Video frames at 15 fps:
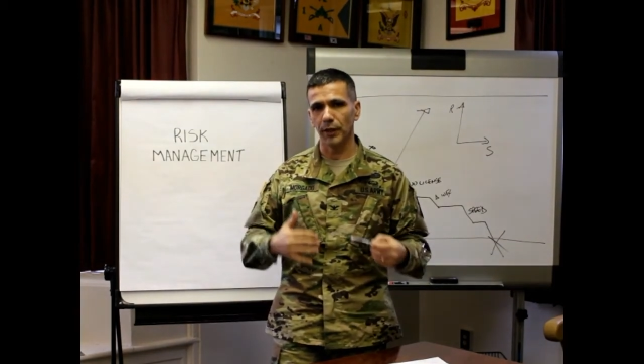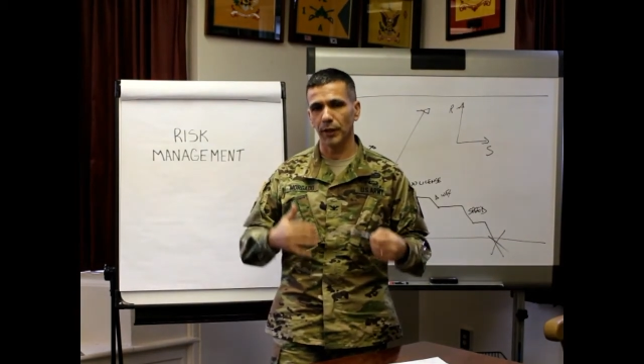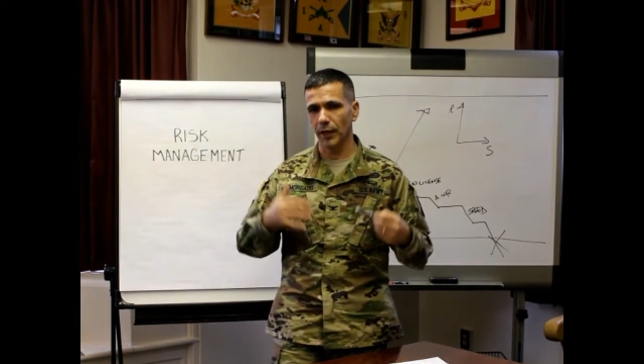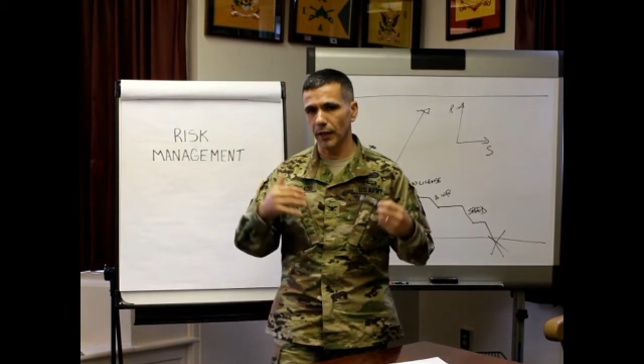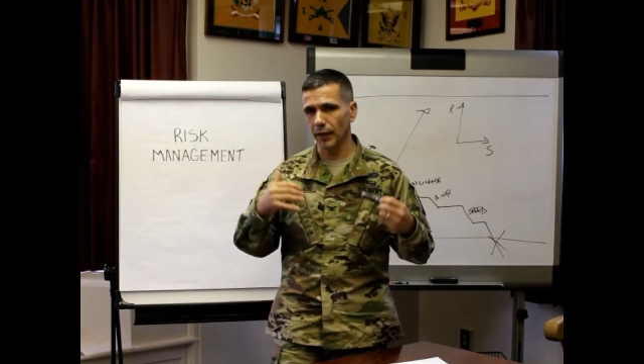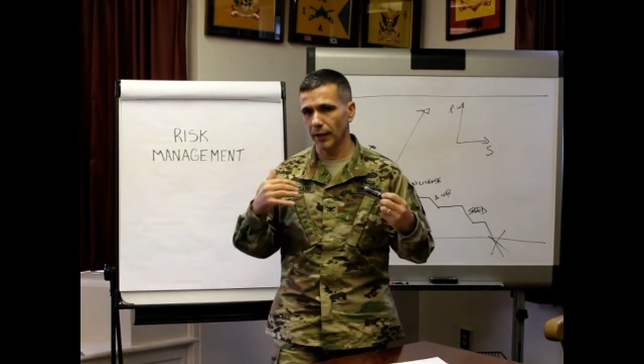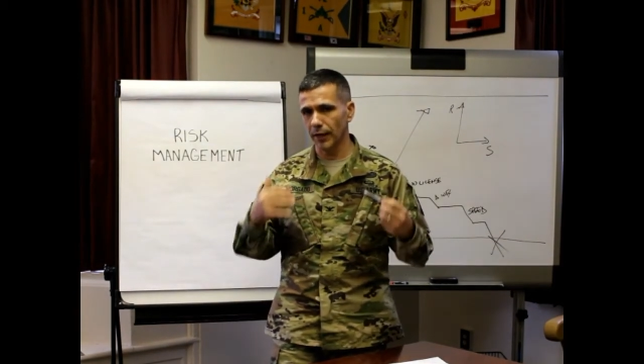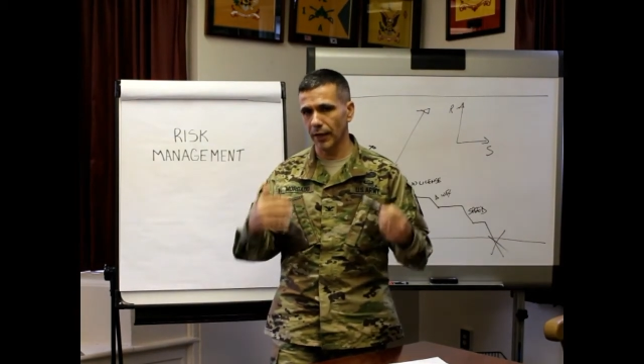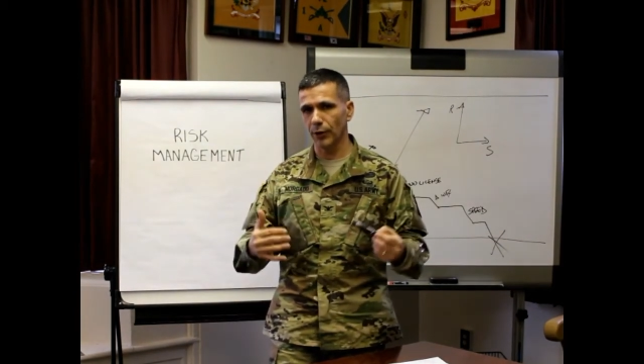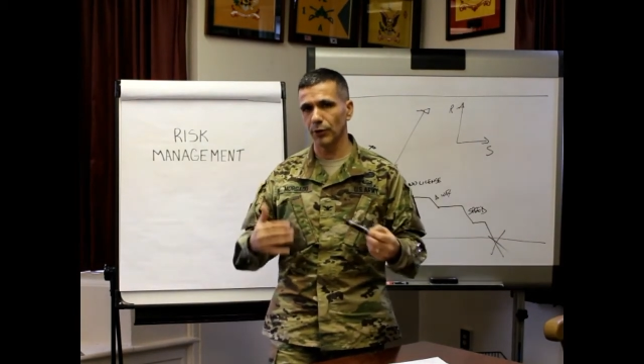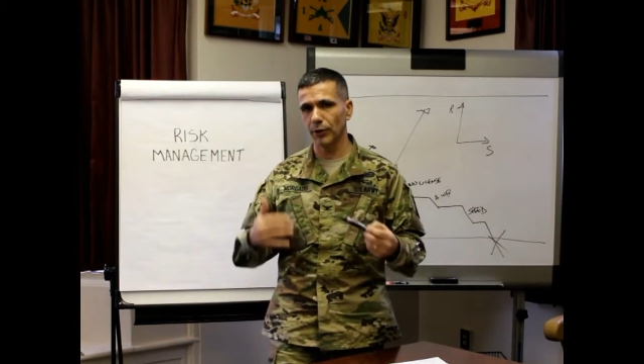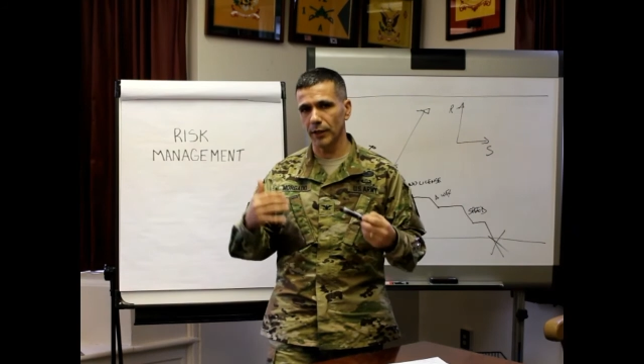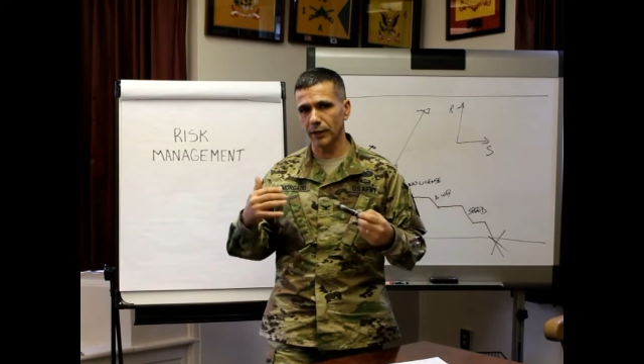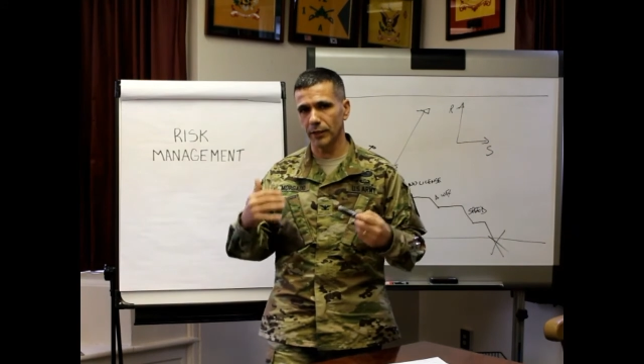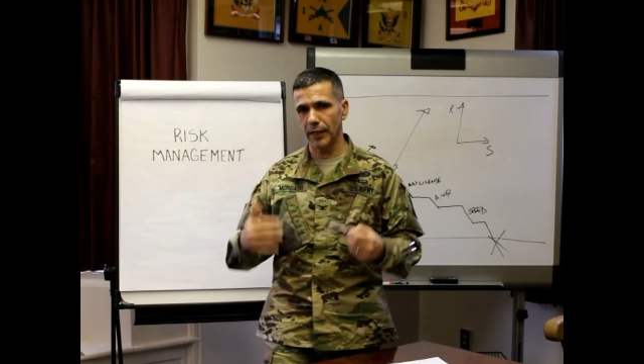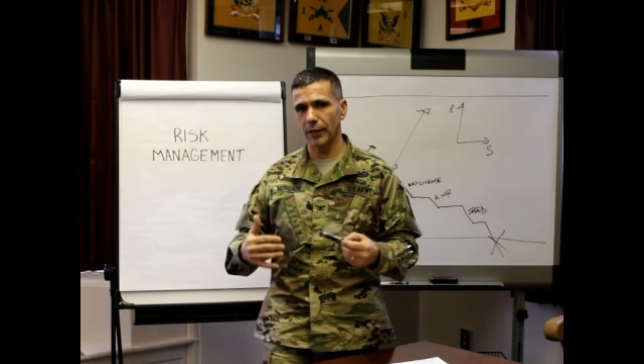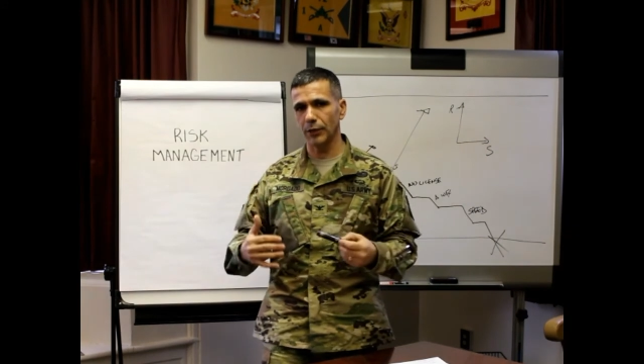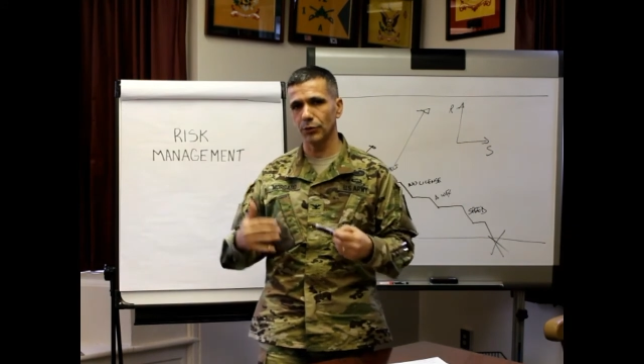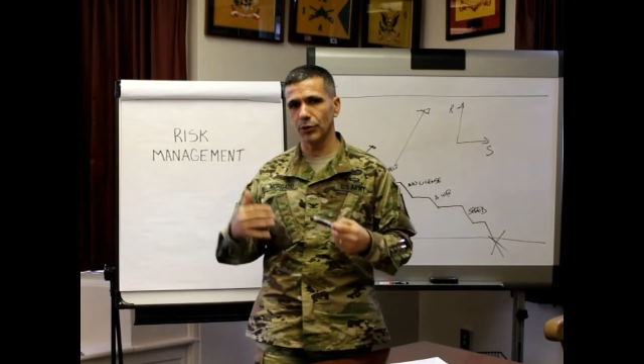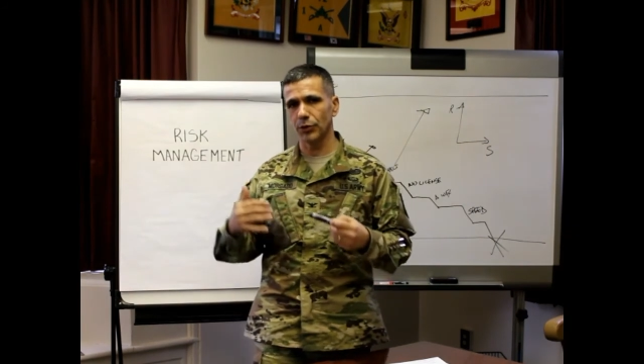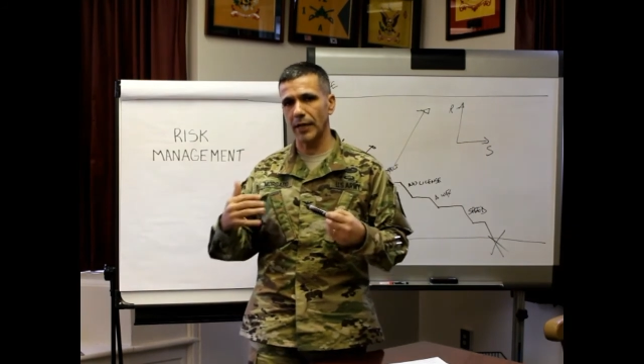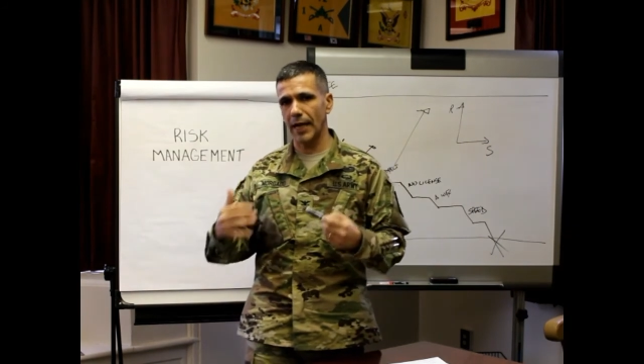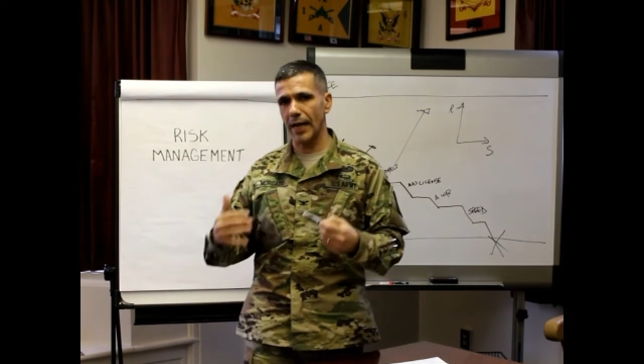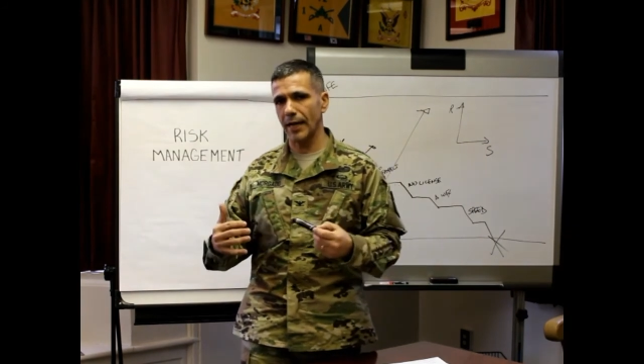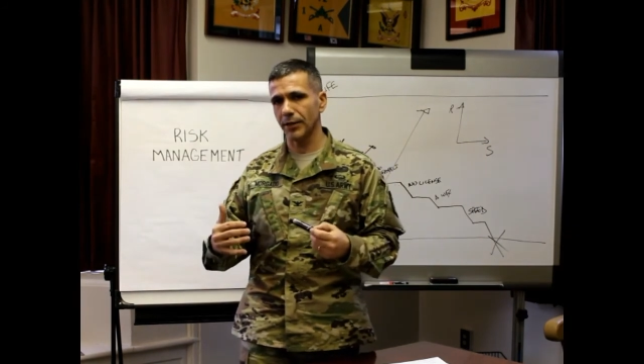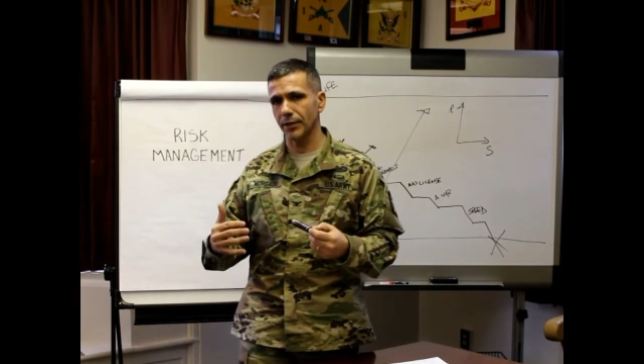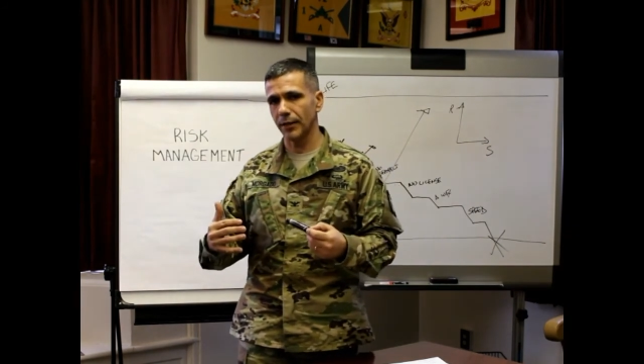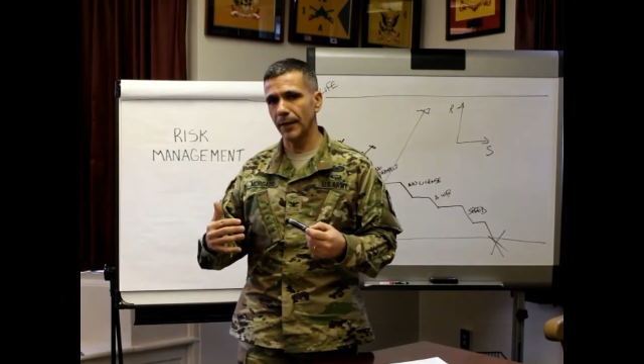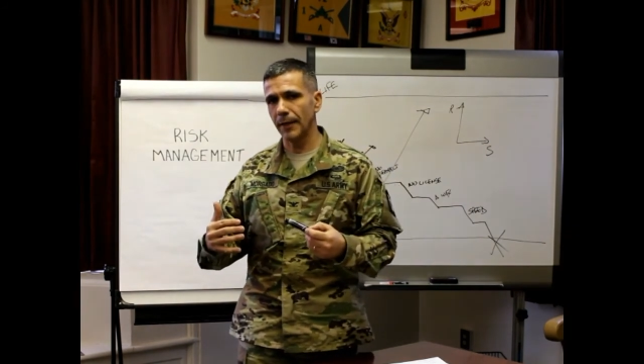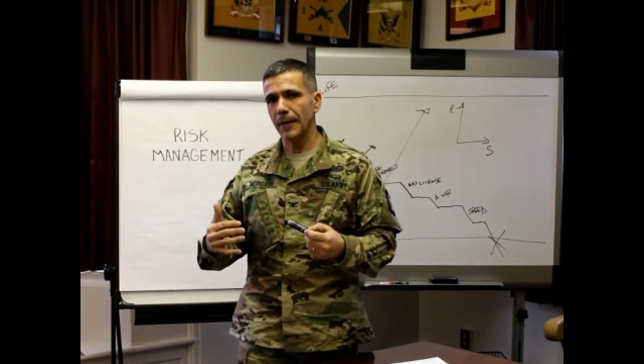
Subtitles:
an inherently dangerous task.